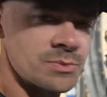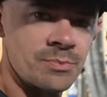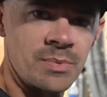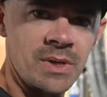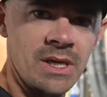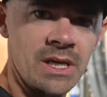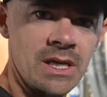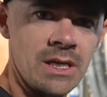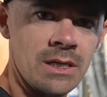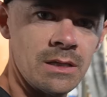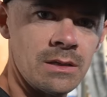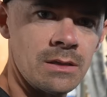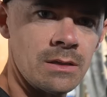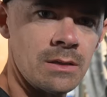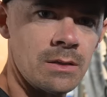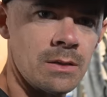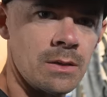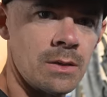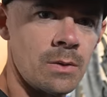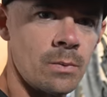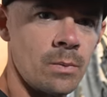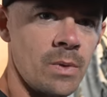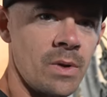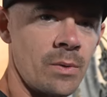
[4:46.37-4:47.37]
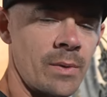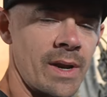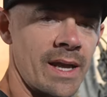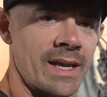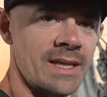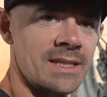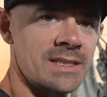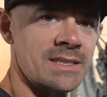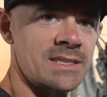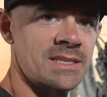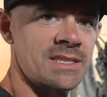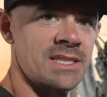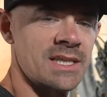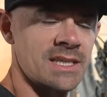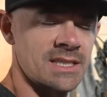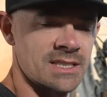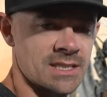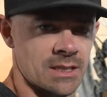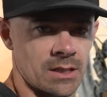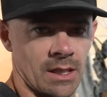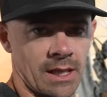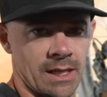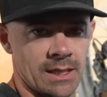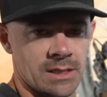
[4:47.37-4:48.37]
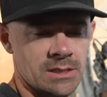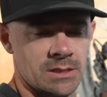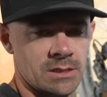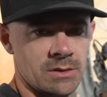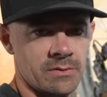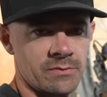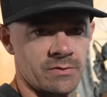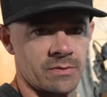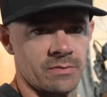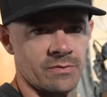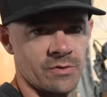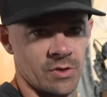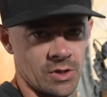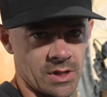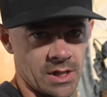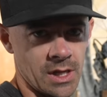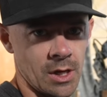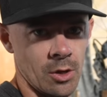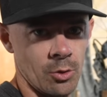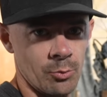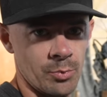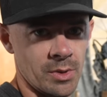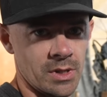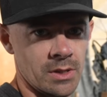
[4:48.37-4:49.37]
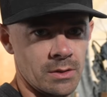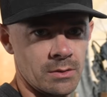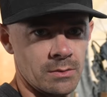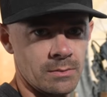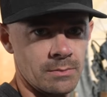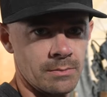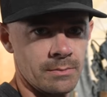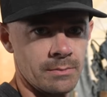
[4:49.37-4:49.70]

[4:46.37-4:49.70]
speed, we ran at six clicks from fully open.